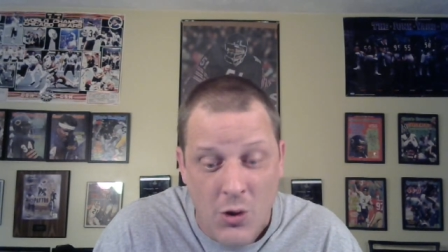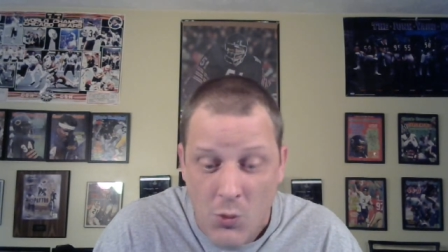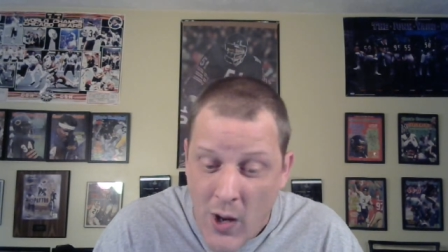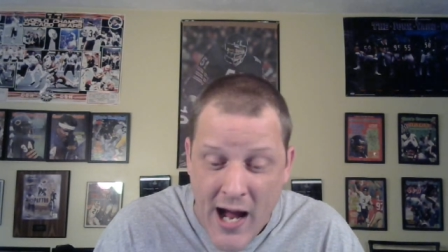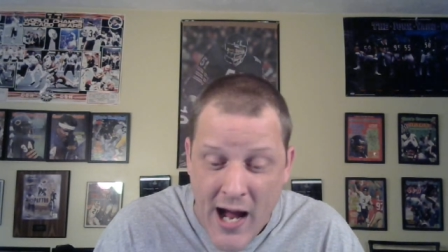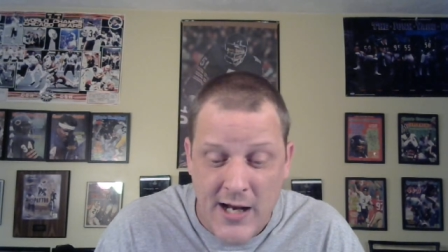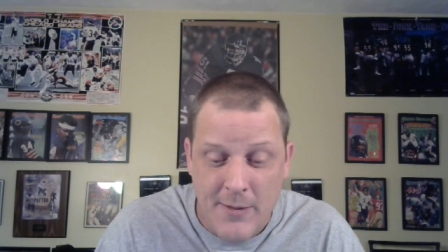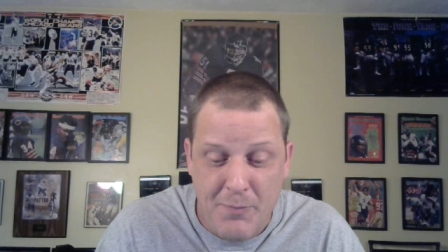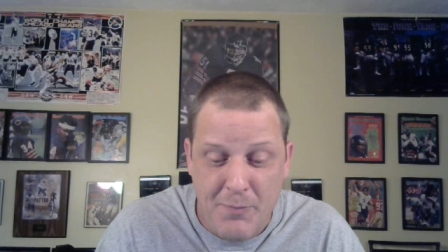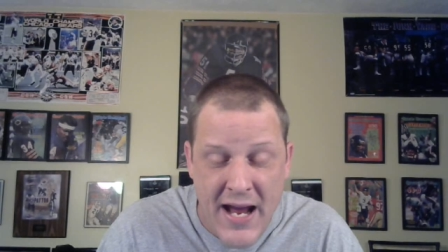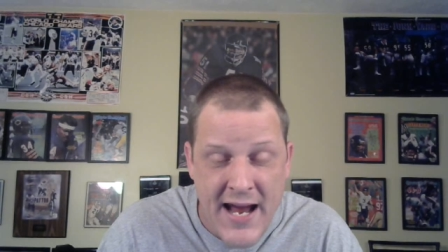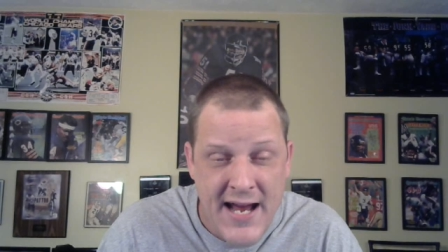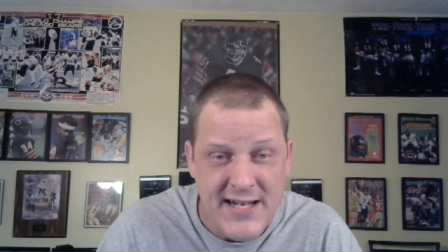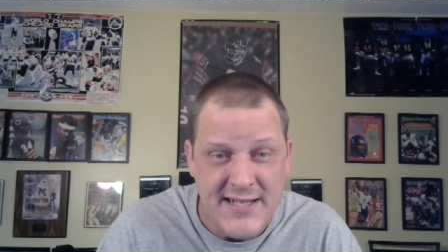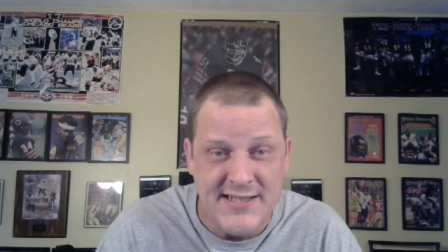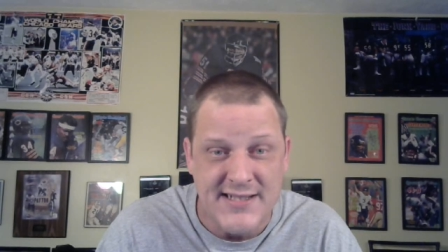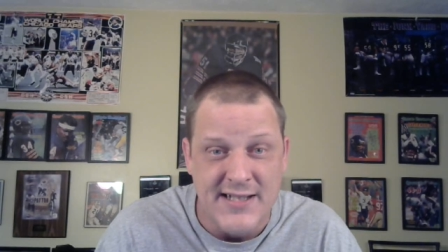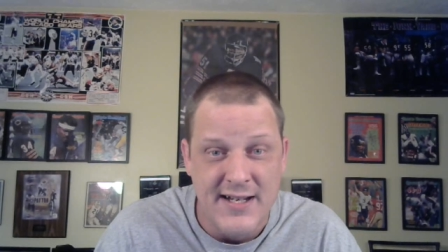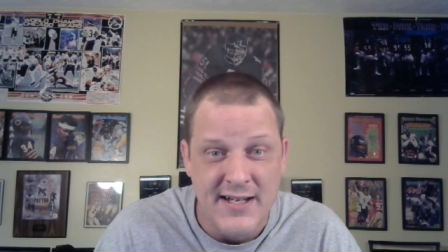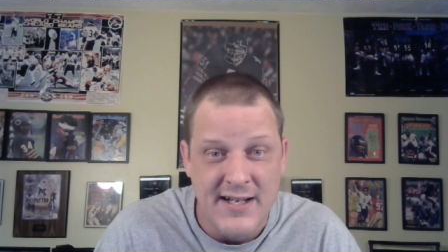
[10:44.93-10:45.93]
Ryan
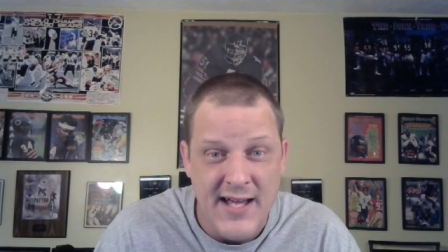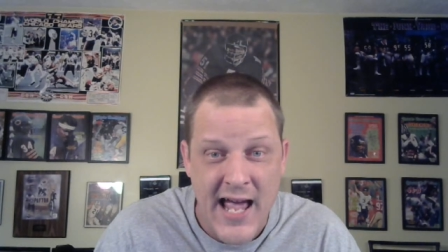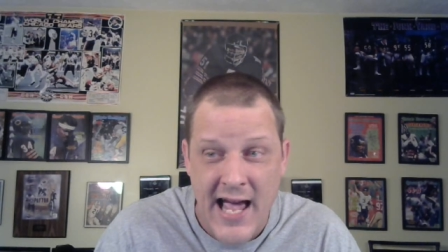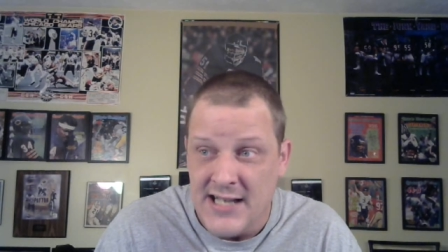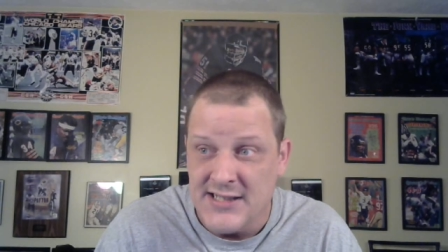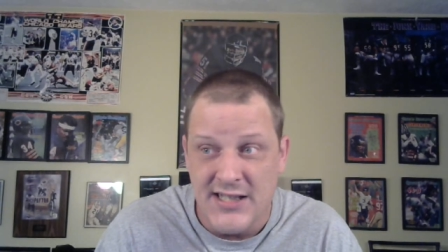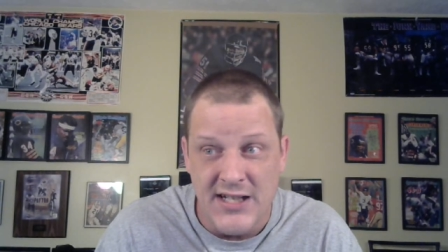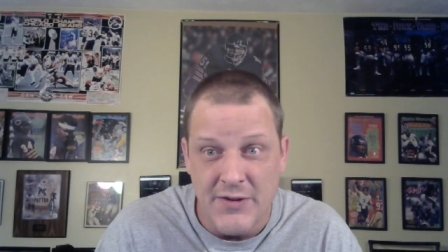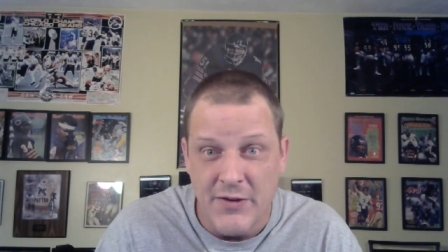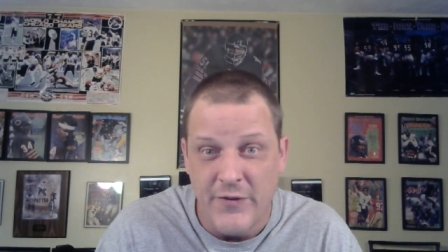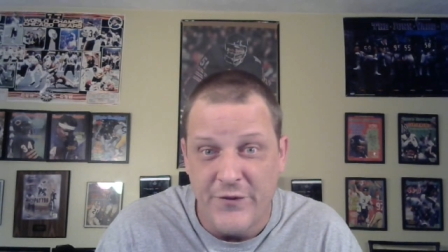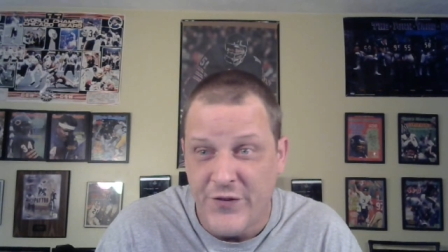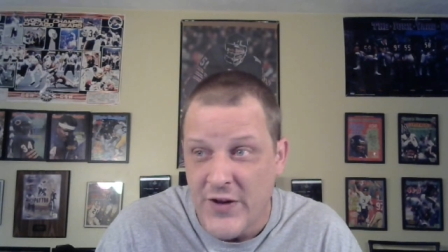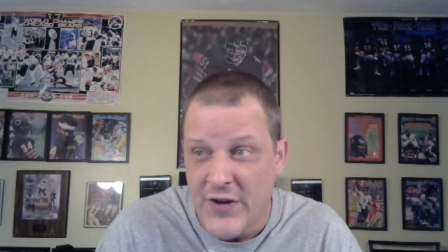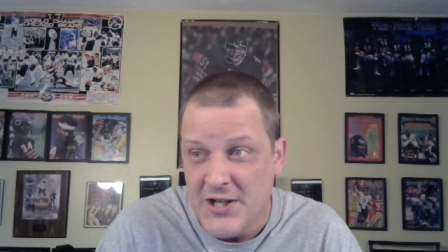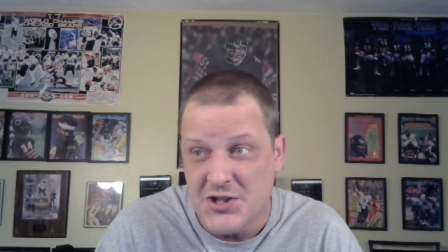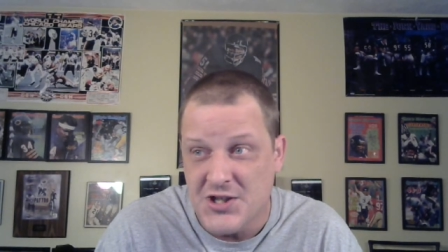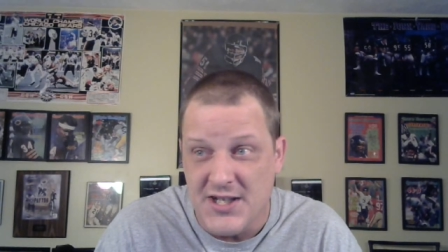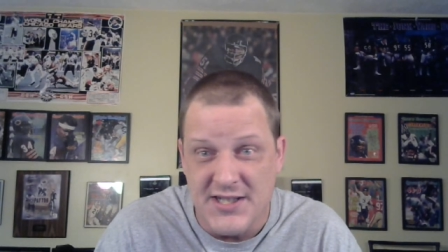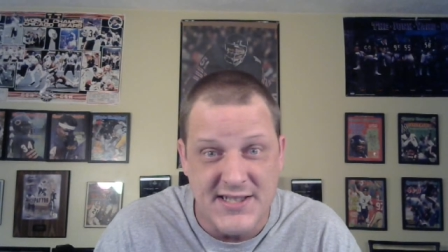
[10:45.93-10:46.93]
Pace hasn't even
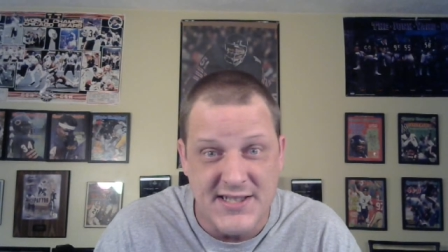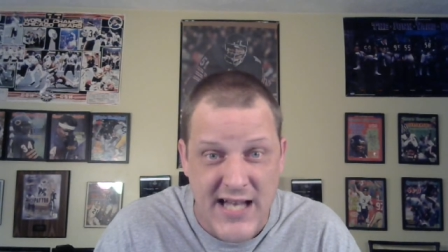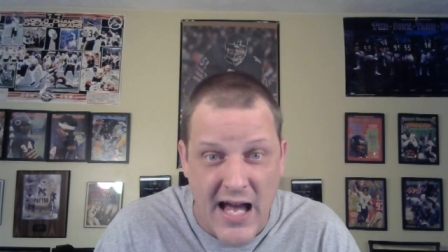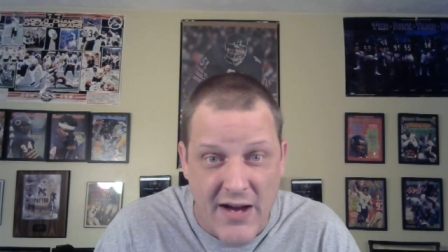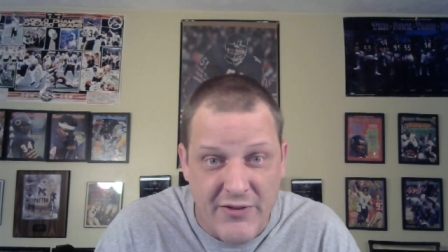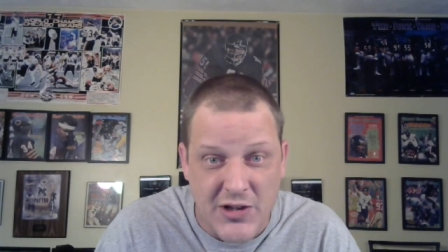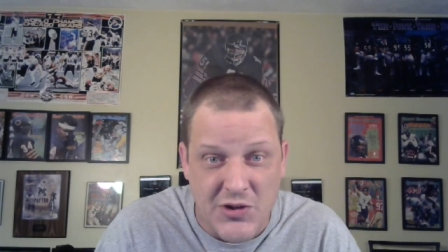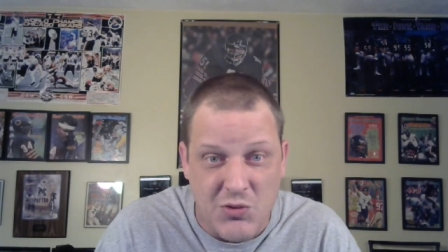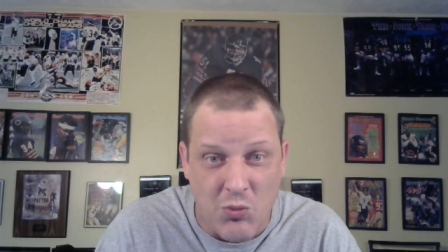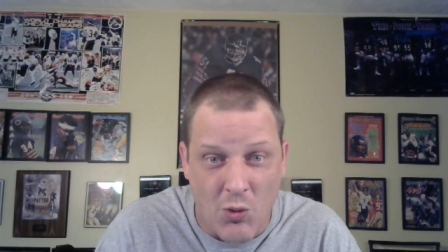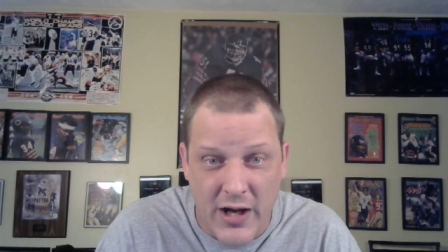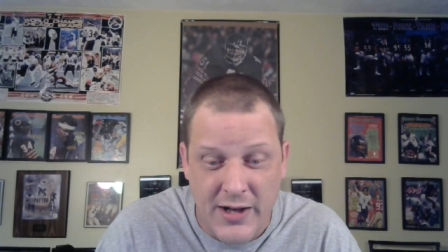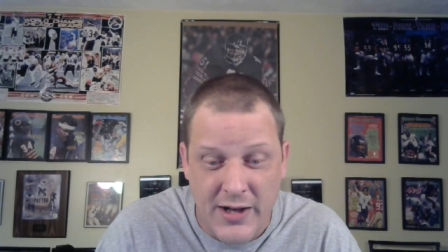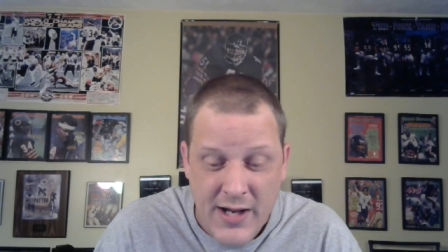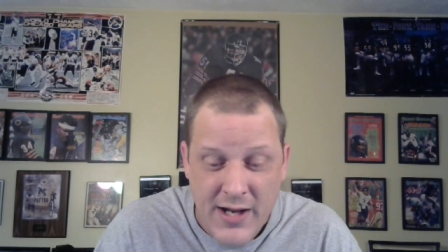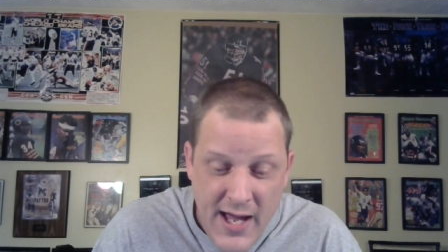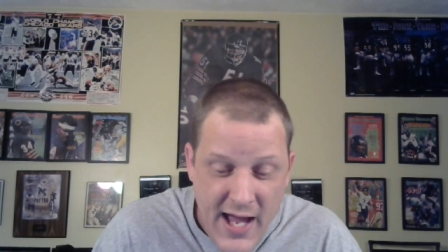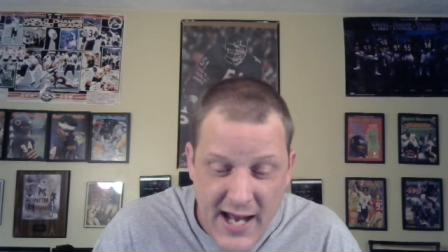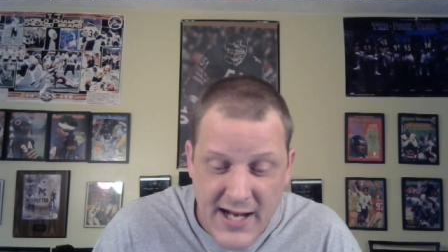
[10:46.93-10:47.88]
finished his seventh won,